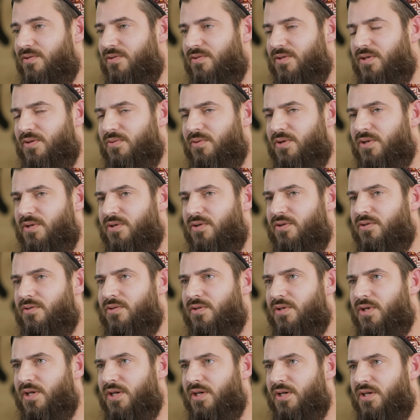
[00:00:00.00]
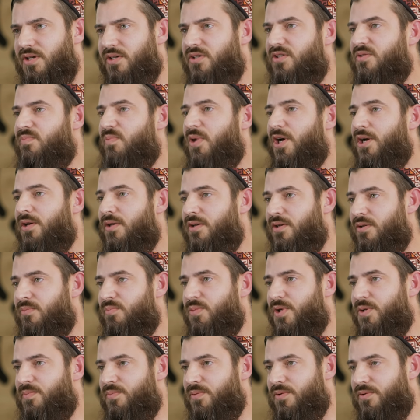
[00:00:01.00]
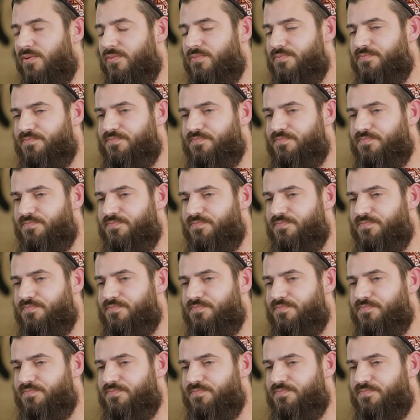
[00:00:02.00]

They were not inspiring people.